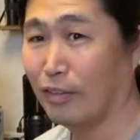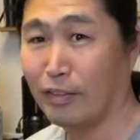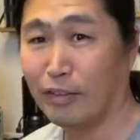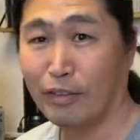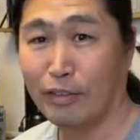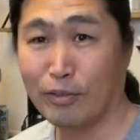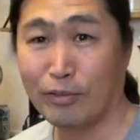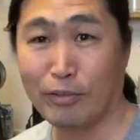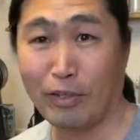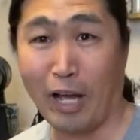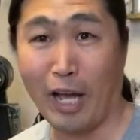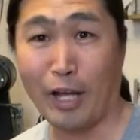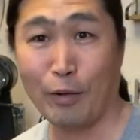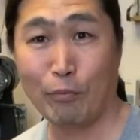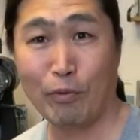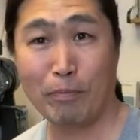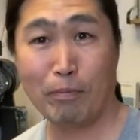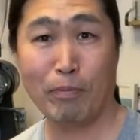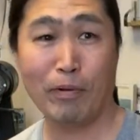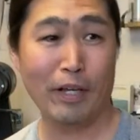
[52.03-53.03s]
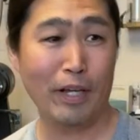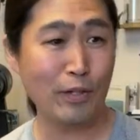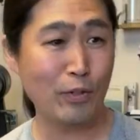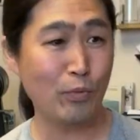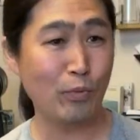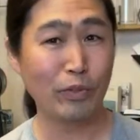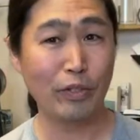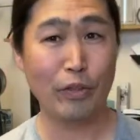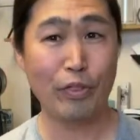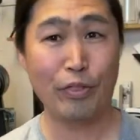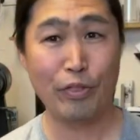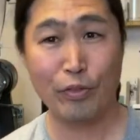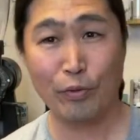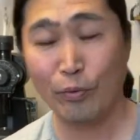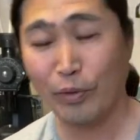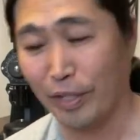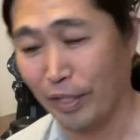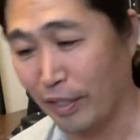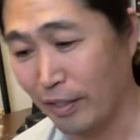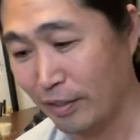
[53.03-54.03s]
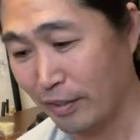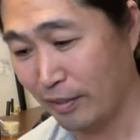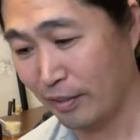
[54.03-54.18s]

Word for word: So I replaced with a three.